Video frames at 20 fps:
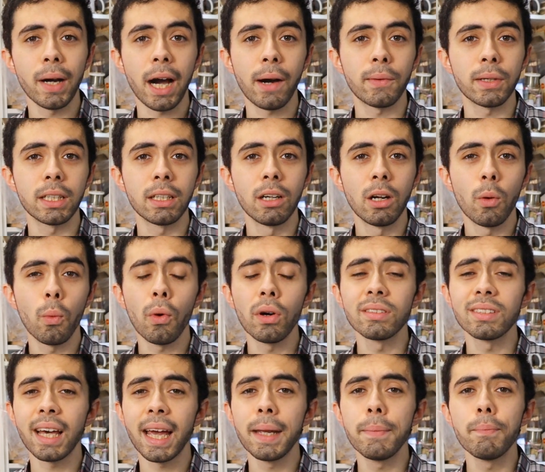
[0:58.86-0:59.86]
power
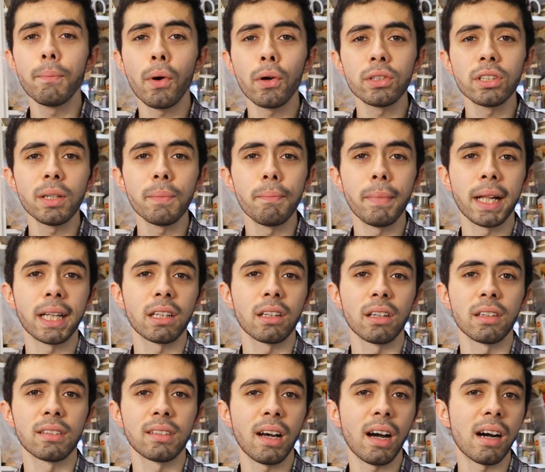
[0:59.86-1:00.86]
was a
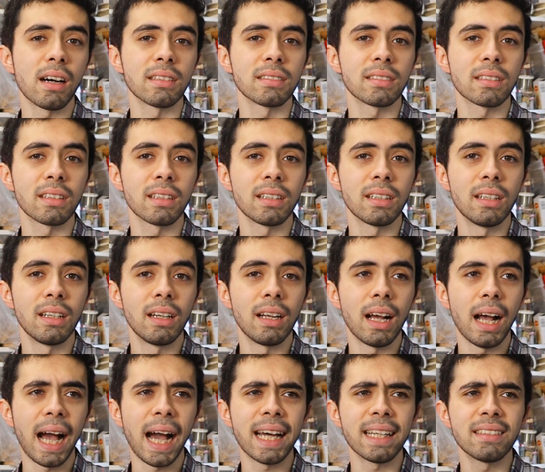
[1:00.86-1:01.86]
monumental task,
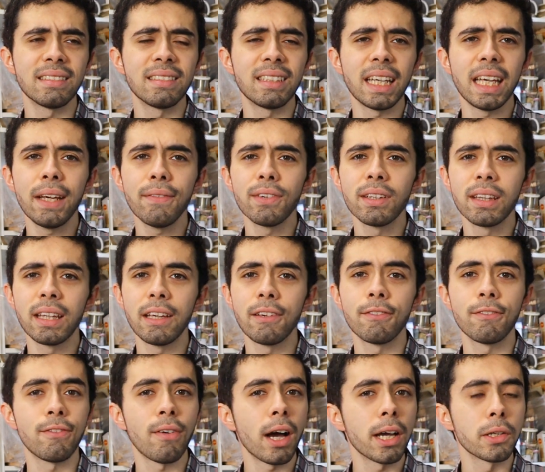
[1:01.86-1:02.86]
and even the
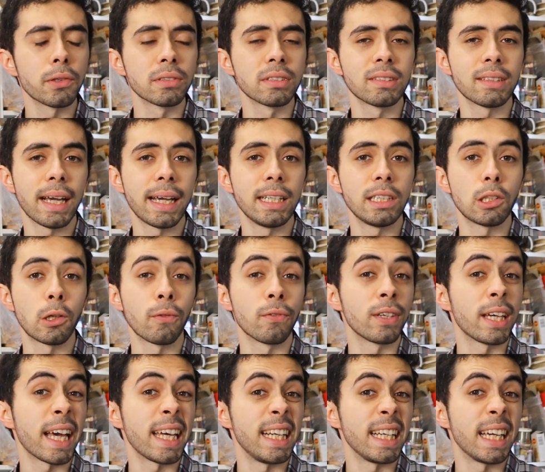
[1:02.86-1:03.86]
final stage
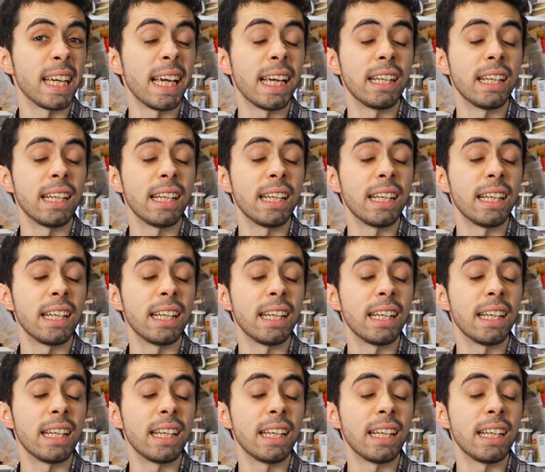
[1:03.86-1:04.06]
of getting